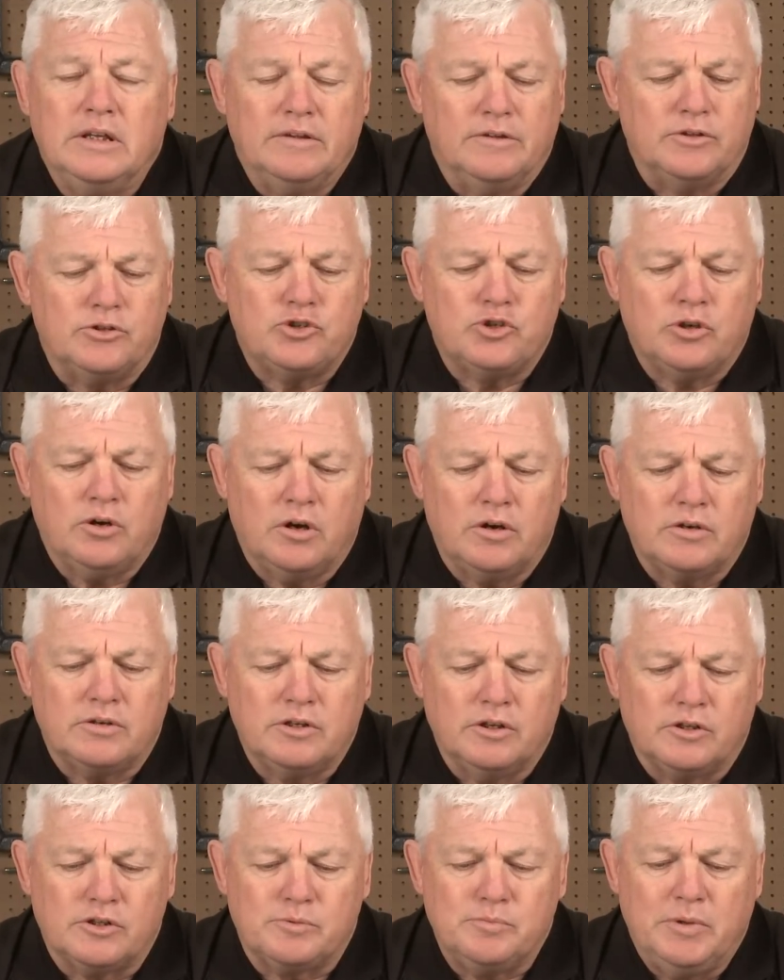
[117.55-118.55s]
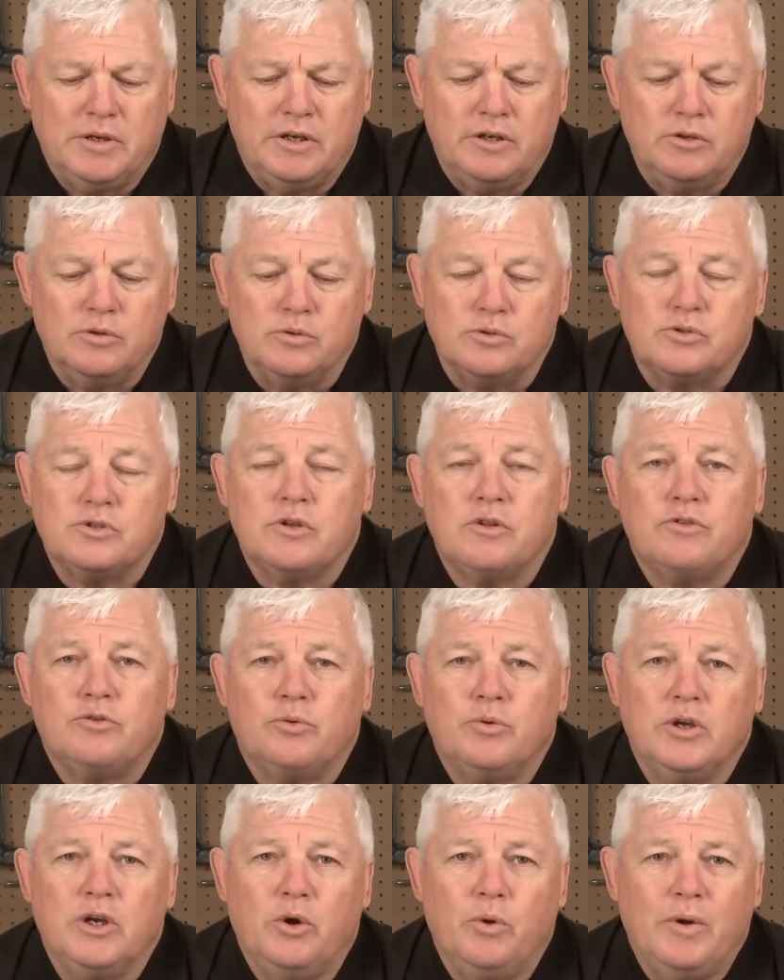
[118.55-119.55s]
The chart tells me to use
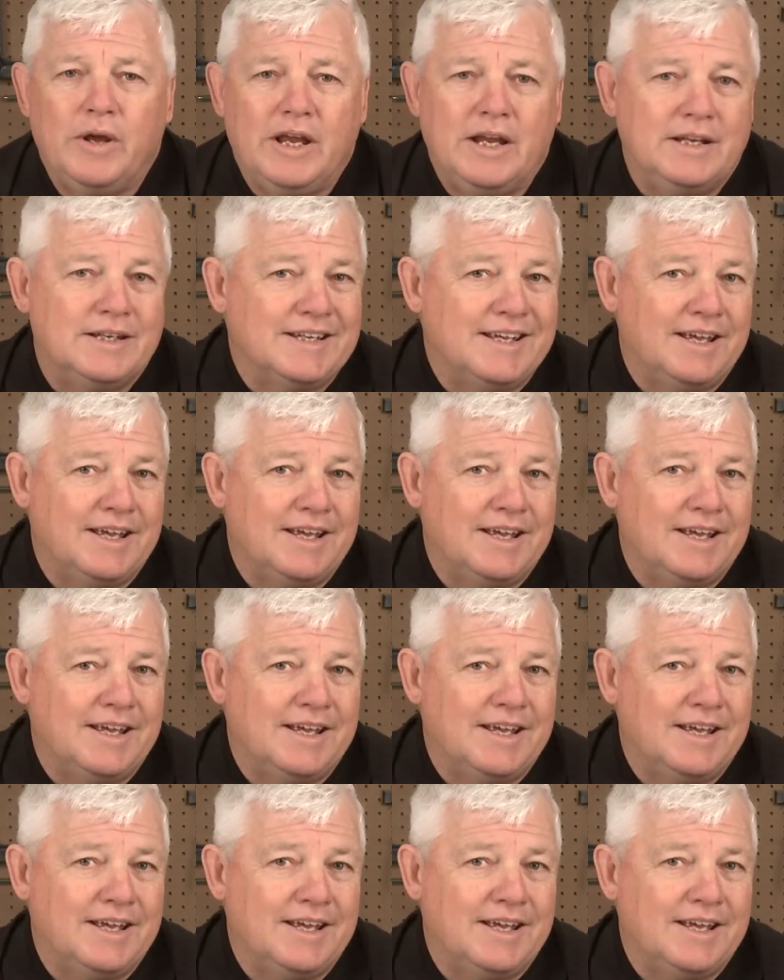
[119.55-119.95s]
three oh eight